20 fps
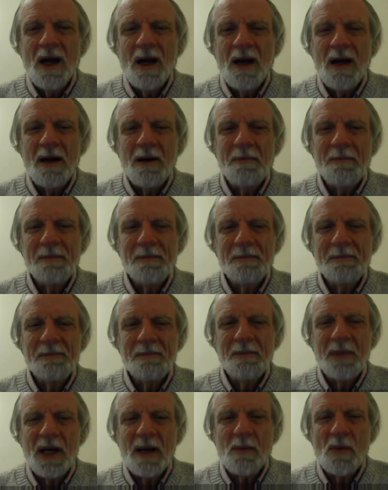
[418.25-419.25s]
Uh,
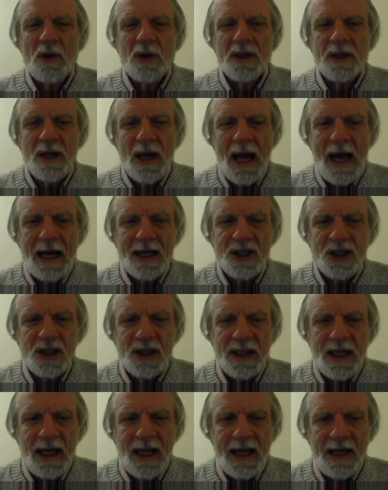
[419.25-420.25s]
But I'm going to
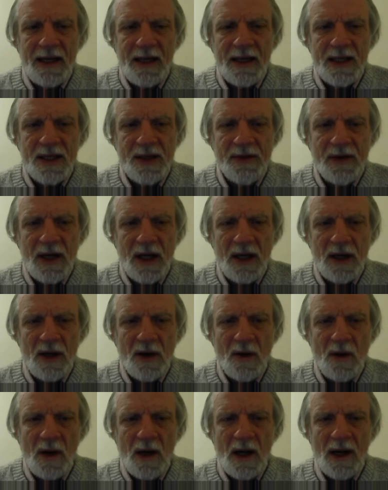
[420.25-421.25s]
actually end this
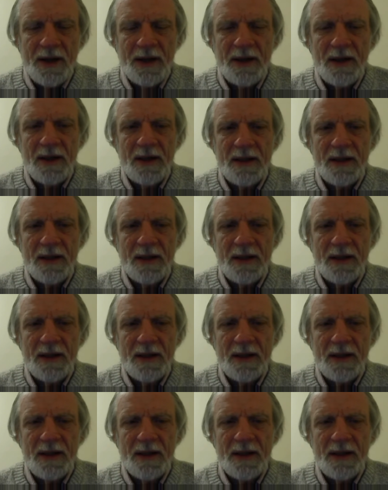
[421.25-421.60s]
video on